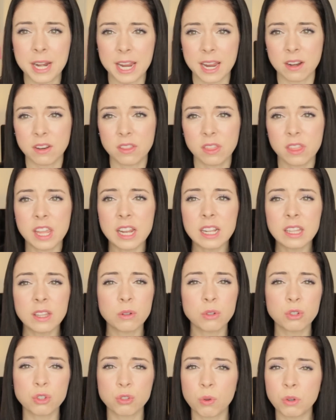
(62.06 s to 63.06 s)
and I had thin
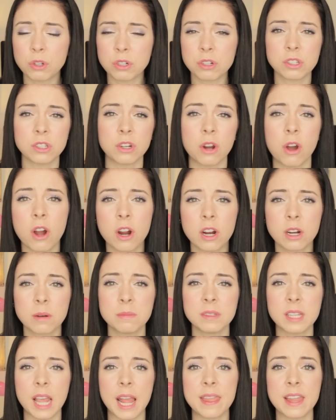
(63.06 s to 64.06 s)
little shoulders and
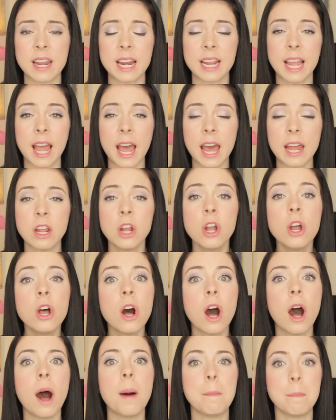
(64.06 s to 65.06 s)
arms, and then I had
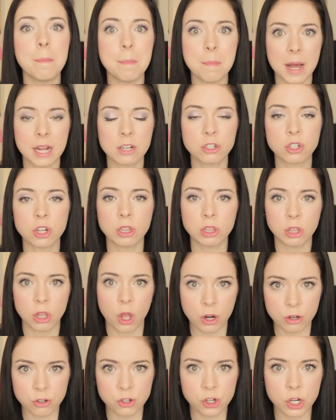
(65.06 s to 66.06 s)
a much
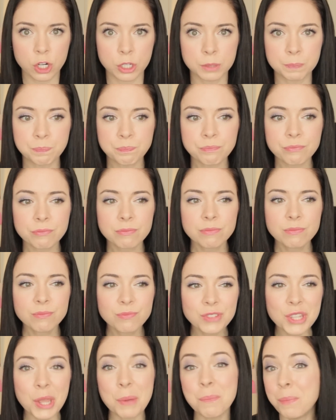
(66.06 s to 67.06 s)
larger
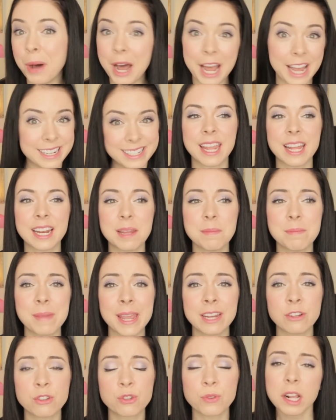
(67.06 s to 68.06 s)
butt, and it
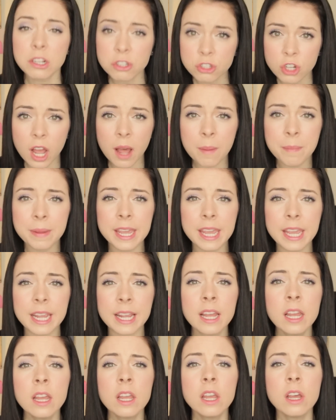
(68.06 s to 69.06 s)
made dress
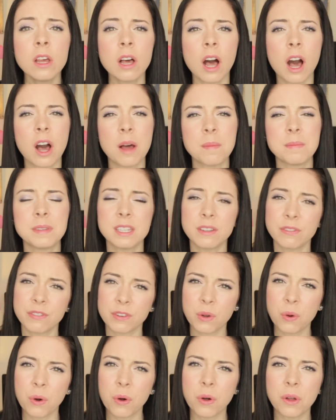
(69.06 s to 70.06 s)
shopping
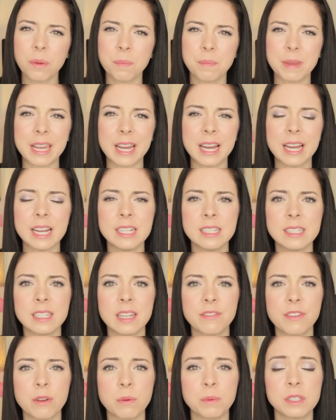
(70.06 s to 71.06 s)
difficult because
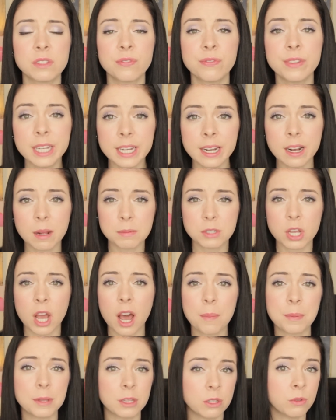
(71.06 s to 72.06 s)
if it was fitted up
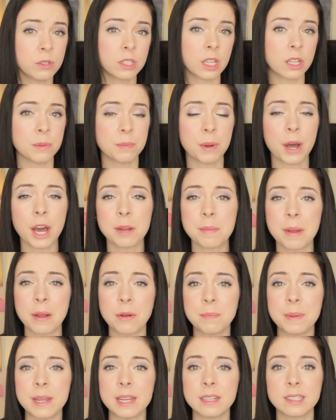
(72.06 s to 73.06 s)
top and loose on the bottom, I
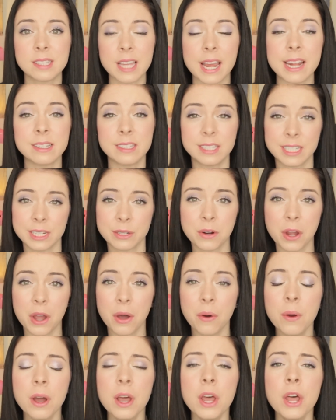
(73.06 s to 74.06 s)
would be a size
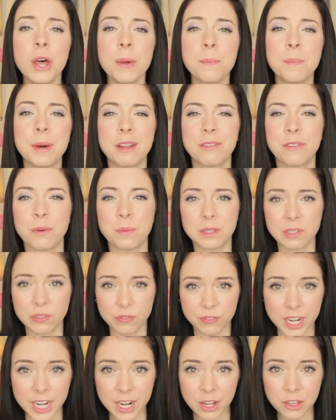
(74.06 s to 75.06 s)
0, but if it was
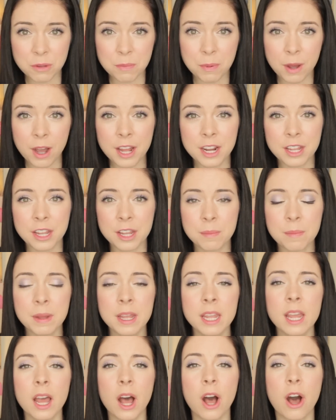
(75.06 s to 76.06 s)
fitted on the bottom,
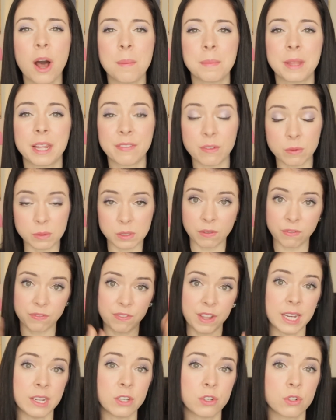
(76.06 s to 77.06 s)
like if it was a
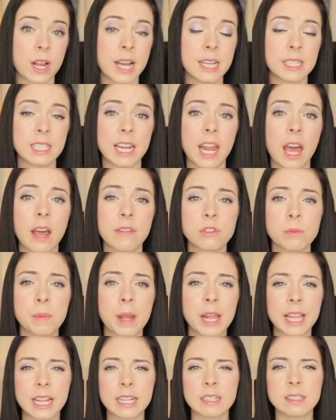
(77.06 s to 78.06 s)
fitted dress, I'd have to
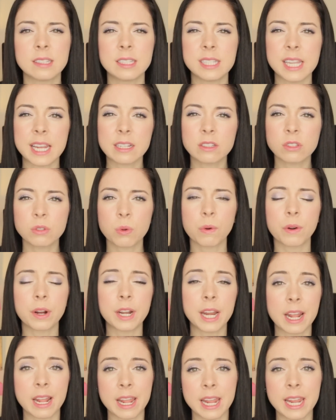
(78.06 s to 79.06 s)
buy like a 6 or
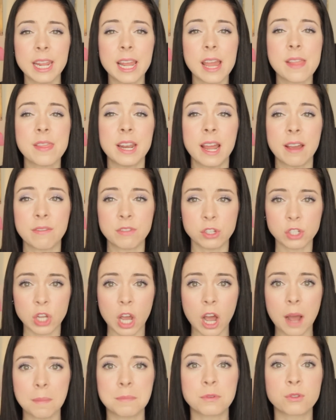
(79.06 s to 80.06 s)
an 8 and then have the
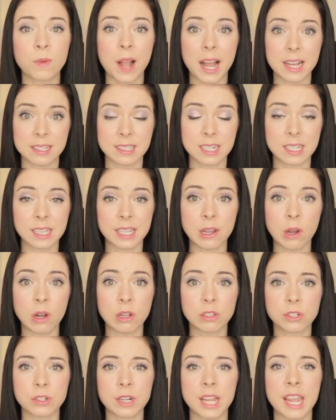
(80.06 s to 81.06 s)
top drastically
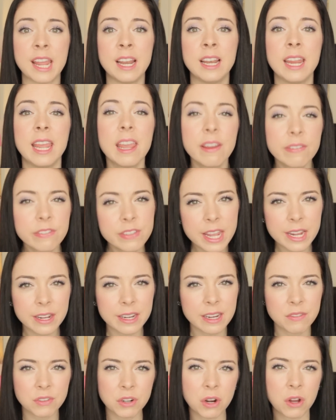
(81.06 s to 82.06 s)
altered in, if they
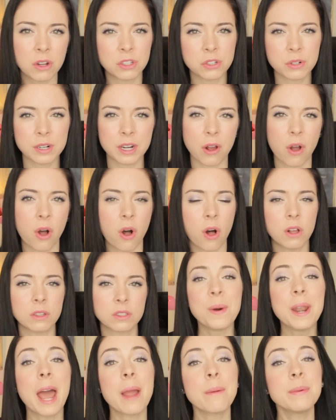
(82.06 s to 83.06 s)
could even alter it at all.
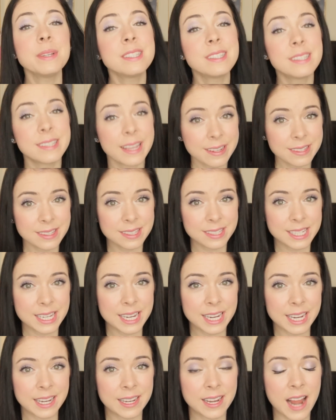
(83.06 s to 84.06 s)
When I was
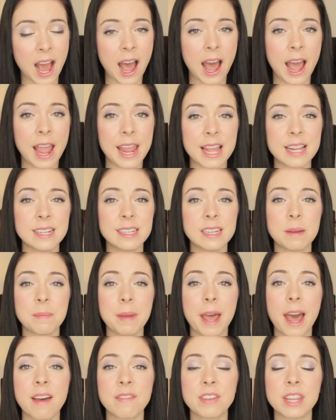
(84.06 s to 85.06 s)
16, I ended up
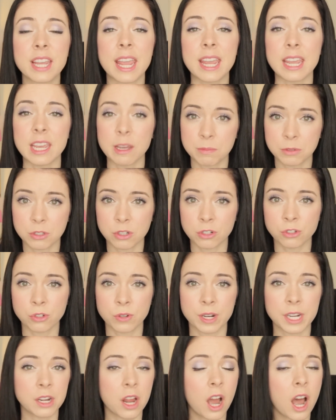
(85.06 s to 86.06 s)
having a hip
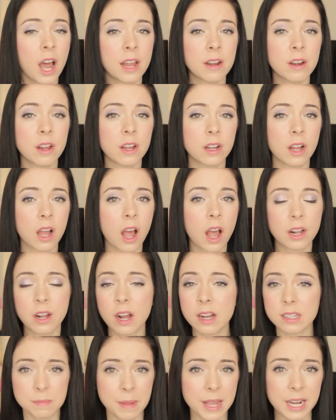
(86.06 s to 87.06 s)
surgery, not
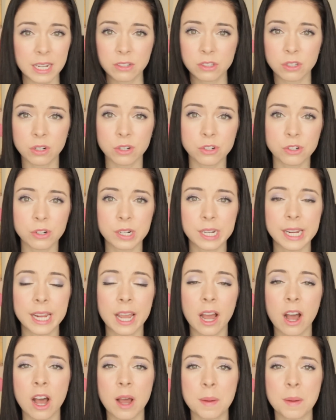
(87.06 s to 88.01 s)
cosmetic surgery.